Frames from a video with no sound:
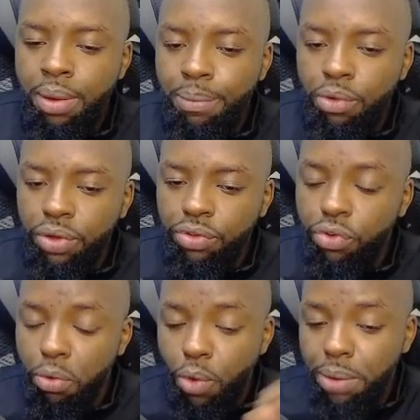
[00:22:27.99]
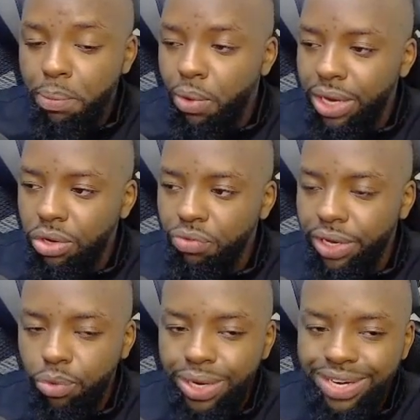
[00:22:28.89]
moving from one pocket of
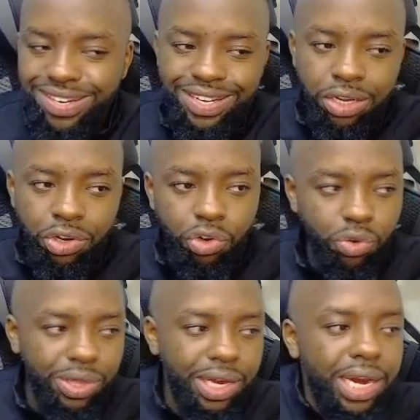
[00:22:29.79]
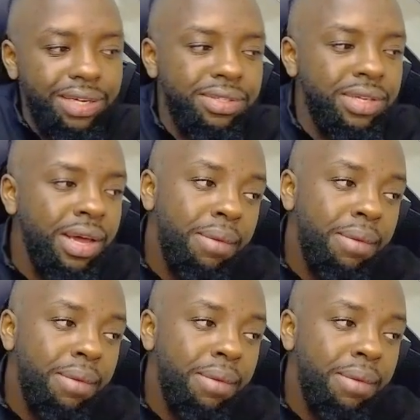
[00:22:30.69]
liquidity to the next.